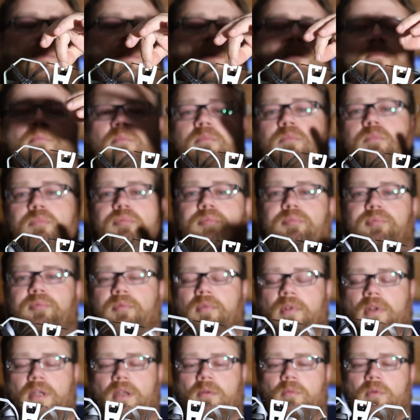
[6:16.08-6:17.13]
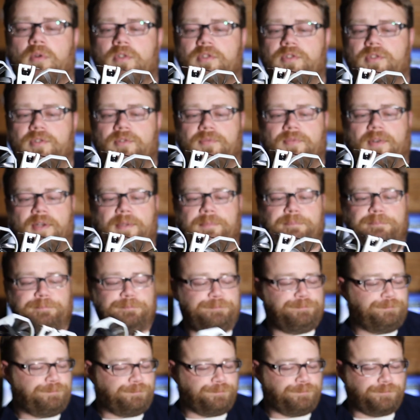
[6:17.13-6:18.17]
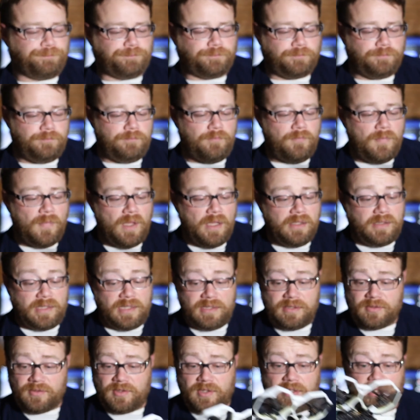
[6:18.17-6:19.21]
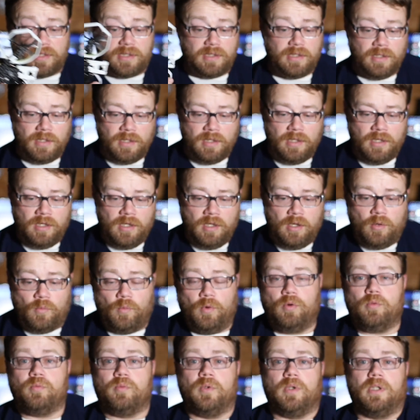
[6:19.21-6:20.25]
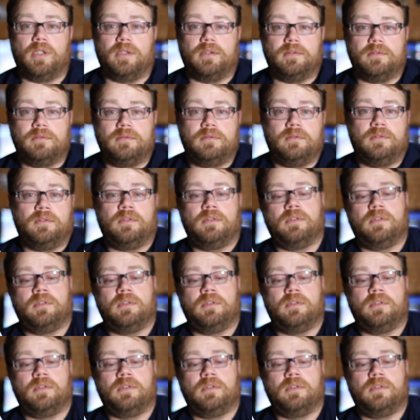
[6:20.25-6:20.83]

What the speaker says: but it works just fine. This thing will run